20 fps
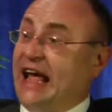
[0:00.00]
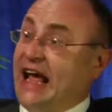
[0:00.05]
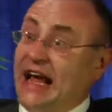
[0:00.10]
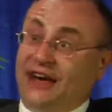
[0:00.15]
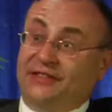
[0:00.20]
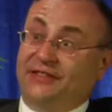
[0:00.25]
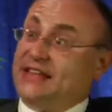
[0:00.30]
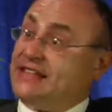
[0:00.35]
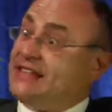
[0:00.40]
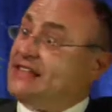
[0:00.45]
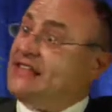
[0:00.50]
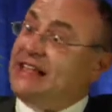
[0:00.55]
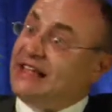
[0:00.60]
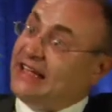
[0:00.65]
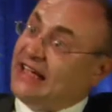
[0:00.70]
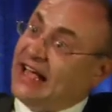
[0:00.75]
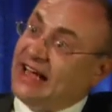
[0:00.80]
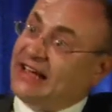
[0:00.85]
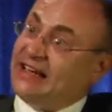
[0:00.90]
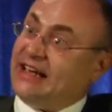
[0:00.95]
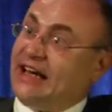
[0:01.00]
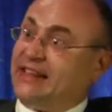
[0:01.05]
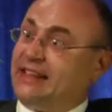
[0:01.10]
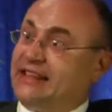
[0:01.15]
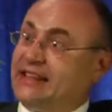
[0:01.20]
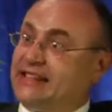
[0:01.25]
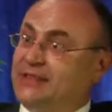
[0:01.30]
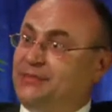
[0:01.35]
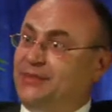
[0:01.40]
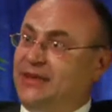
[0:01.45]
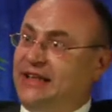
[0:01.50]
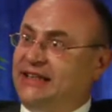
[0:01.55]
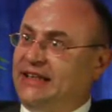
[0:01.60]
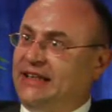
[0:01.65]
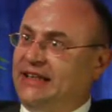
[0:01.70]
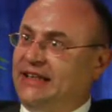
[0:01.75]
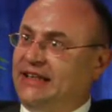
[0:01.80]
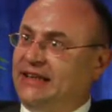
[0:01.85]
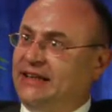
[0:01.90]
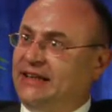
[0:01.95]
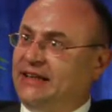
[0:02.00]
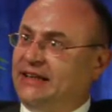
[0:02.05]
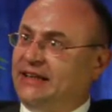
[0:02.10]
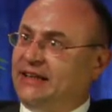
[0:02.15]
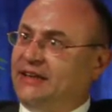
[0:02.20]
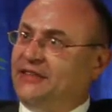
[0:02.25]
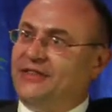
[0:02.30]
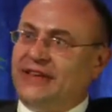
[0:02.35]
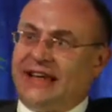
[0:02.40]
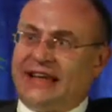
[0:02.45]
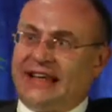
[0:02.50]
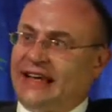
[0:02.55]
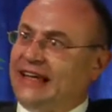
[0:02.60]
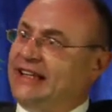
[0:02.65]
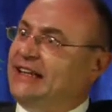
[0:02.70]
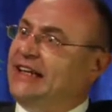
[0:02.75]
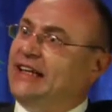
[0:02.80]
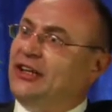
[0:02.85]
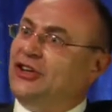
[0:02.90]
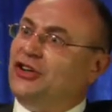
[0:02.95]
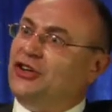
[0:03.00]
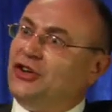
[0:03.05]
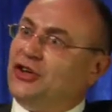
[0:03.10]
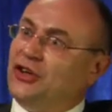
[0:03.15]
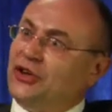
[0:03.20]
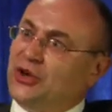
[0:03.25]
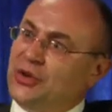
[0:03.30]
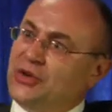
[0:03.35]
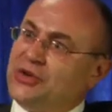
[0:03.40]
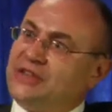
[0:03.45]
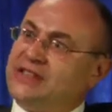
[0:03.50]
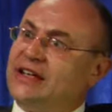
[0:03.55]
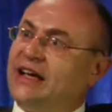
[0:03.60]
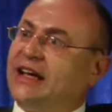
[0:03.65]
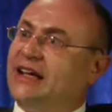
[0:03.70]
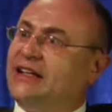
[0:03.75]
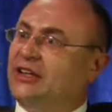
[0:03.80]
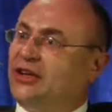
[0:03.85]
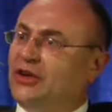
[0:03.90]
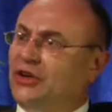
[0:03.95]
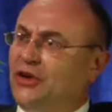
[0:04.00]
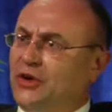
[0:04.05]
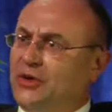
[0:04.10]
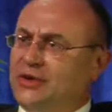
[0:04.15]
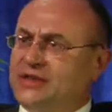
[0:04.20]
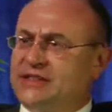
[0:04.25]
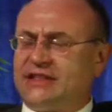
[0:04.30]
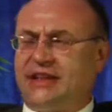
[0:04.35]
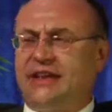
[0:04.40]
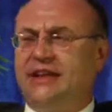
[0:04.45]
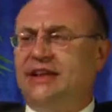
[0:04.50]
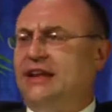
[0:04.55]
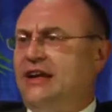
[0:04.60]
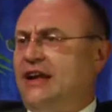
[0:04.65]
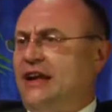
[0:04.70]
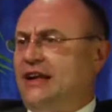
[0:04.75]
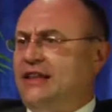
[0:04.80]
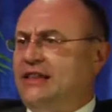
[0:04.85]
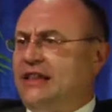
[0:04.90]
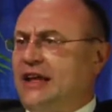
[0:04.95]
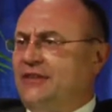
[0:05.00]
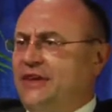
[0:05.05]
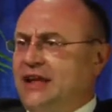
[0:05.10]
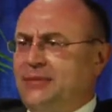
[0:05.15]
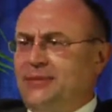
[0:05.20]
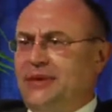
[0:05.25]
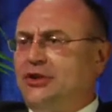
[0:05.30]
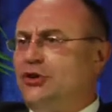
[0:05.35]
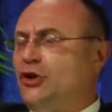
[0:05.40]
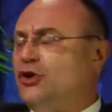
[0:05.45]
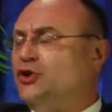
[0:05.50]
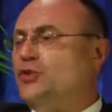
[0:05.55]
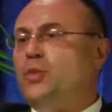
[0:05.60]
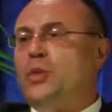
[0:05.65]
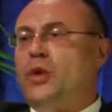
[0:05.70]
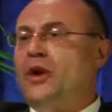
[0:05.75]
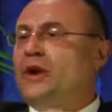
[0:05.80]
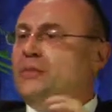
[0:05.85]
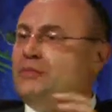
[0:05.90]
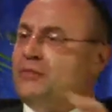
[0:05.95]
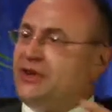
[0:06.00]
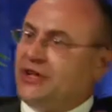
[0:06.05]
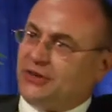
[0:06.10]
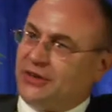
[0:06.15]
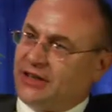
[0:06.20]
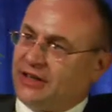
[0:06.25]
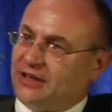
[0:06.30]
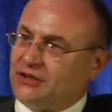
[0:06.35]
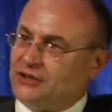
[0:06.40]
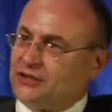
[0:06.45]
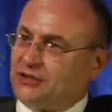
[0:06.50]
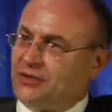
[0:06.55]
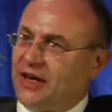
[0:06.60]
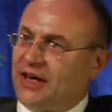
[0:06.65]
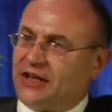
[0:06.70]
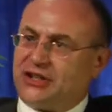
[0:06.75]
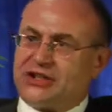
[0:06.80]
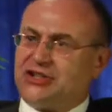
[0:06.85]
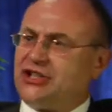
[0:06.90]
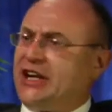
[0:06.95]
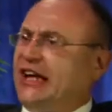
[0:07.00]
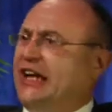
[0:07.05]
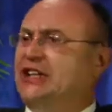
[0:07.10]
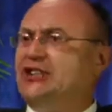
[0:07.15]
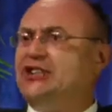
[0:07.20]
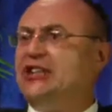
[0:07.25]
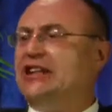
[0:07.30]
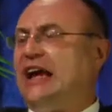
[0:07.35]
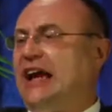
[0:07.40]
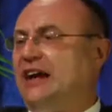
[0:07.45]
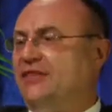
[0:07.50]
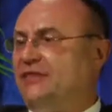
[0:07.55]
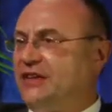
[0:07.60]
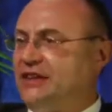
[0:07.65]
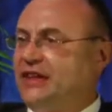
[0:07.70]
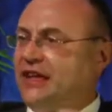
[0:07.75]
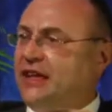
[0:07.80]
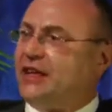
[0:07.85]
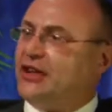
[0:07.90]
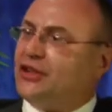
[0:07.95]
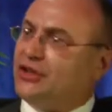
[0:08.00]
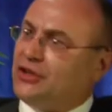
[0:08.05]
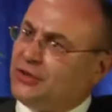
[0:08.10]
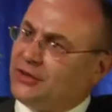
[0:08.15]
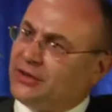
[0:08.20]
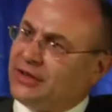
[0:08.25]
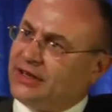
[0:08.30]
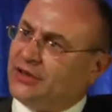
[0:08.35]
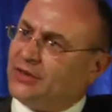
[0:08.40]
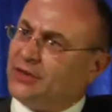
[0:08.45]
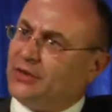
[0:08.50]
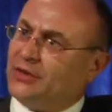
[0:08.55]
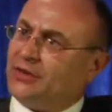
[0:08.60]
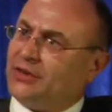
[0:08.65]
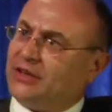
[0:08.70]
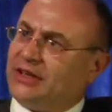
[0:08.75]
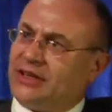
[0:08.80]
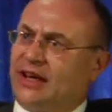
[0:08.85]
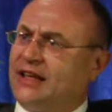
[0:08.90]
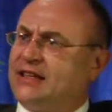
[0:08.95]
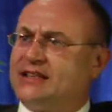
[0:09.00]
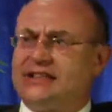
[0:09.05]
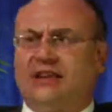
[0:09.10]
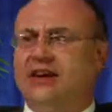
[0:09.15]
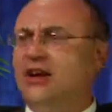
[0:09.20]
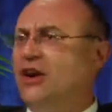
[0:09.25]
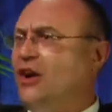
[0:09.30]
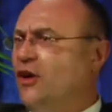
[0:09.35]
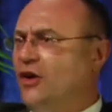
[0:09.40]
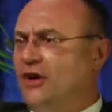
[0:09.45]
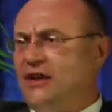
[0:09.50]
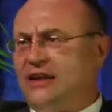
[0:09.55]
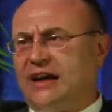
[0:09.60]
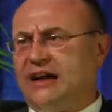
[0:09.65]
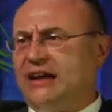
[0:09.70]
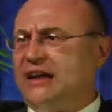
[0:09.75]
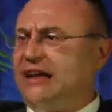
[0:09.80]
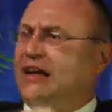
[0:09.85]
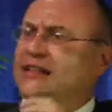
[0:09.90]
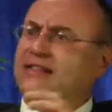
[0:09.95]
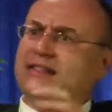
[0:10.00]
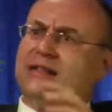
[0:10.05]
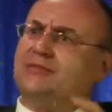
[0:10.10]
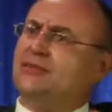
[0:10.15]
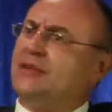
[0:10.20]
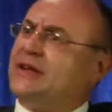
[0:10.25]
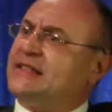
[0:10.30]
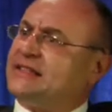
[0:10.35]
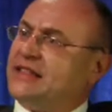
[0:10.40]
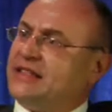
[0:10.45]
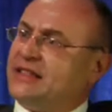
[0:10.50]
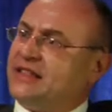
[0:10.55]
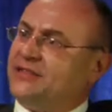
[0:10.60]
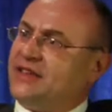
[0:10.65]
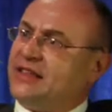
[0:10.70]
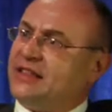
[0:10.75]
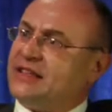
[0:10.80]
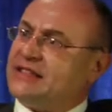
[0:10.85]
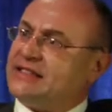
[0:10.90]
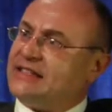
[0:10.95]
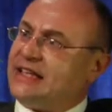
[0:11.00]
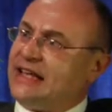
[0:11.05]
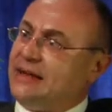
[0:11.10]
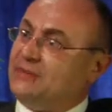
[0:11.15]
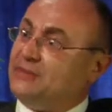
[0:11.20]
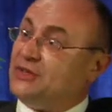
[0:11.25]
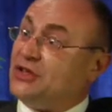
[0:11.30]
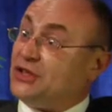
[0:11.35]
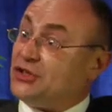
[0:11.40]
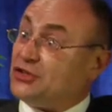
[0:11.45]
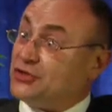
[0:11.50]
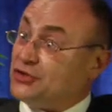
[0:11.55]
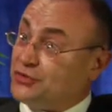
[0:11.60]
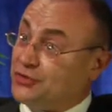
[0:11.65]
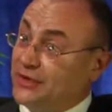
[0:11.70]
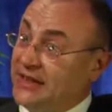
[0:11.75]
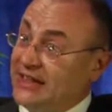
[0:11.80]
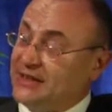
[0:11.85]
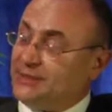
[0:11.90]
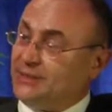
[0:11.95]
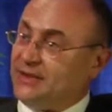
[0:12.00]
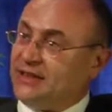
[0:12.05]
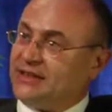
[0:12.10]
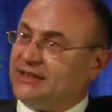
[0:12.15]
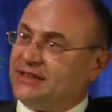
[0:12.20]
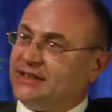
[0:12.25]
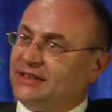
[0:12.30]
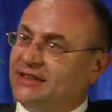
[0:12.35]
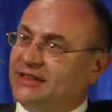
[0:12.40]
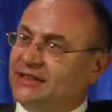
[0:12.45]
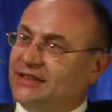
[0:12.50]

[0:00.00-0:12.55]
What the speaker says: And we see again at this meeting, we are getting closer and closer. There will be not one miracle drug changing everything and curing colon cancer or lung cancer and breast cancer with the same treatment.